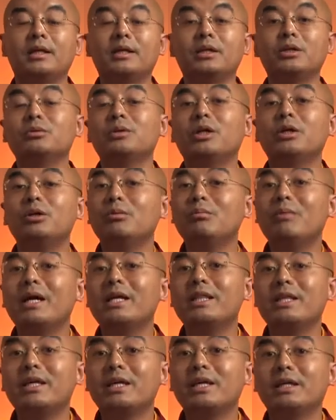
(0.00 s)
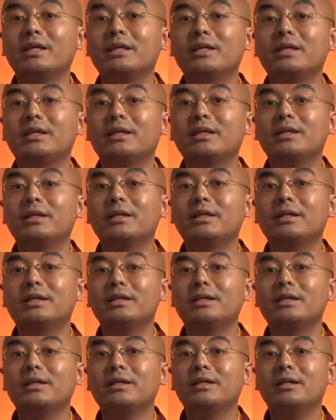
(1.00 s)
That's how you might think,
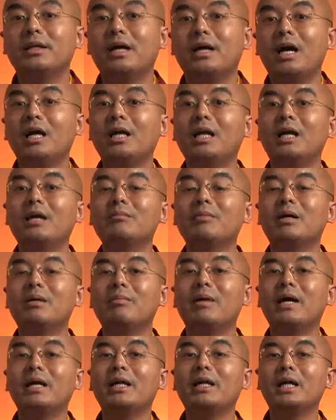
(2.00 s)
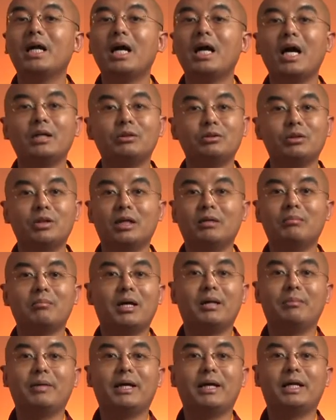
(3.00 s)
I like my panic, I don't like
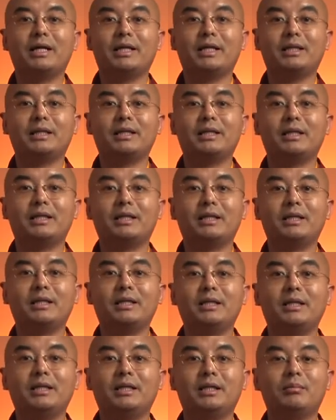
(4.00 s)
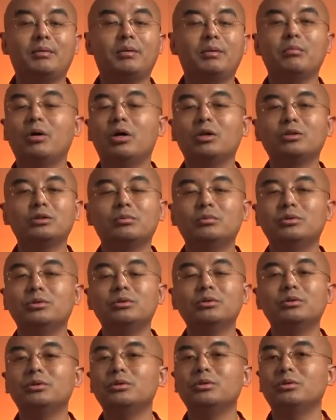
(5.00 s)
my panic. But most of
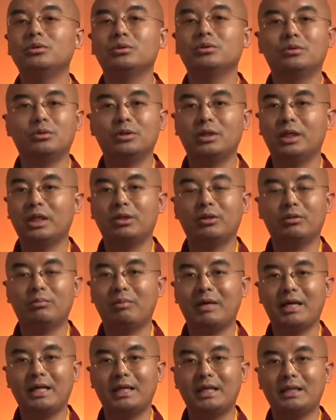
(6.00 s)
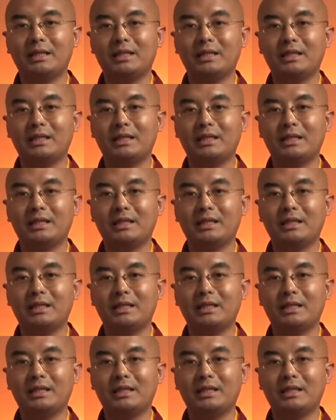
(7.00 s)
you, you don't like your panic.